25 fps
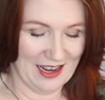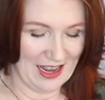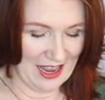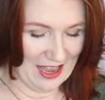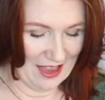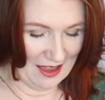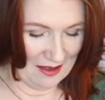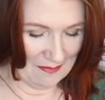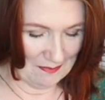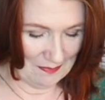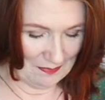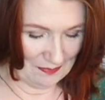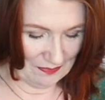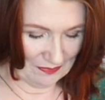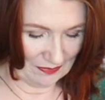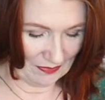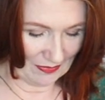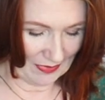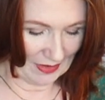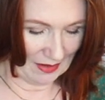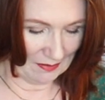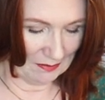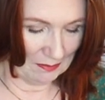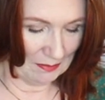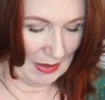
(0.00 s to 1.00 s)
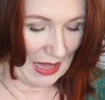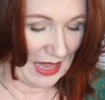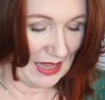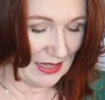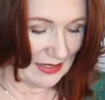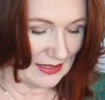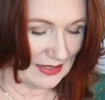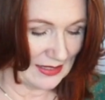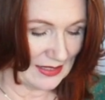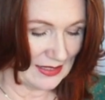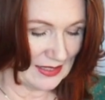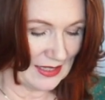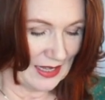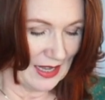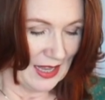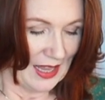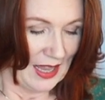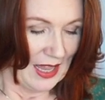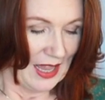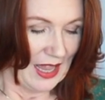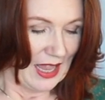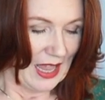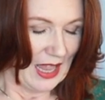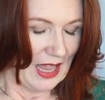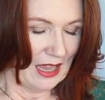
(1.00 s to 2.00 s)
pants,
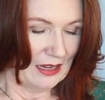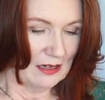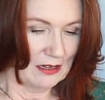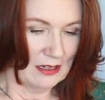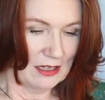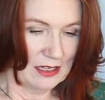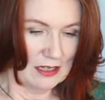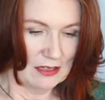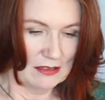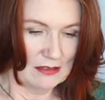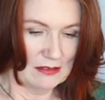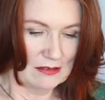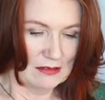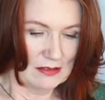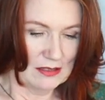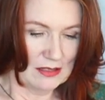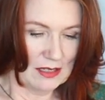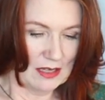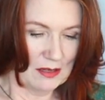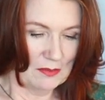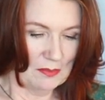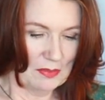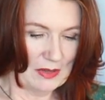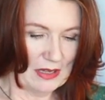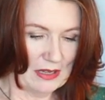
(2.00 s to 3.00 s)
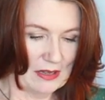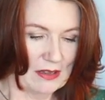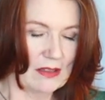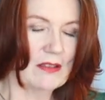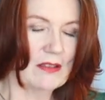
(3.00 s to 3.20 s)
and I used a bit